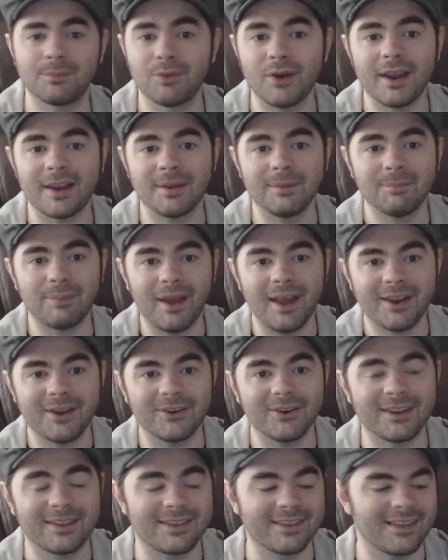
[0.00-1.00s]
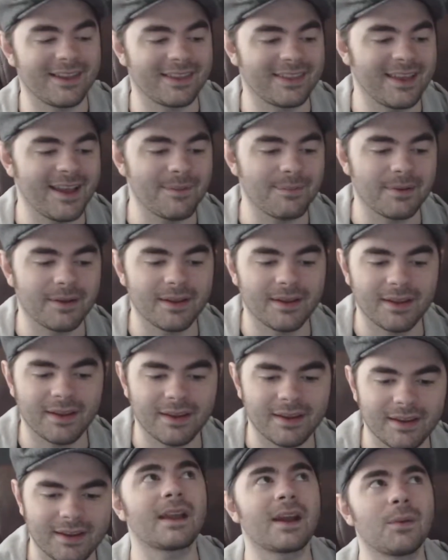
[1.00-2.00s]
breaking bank or anything like that, but
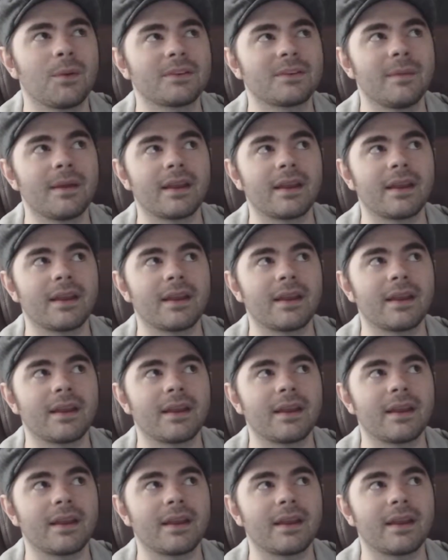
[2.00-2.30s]
I wasn't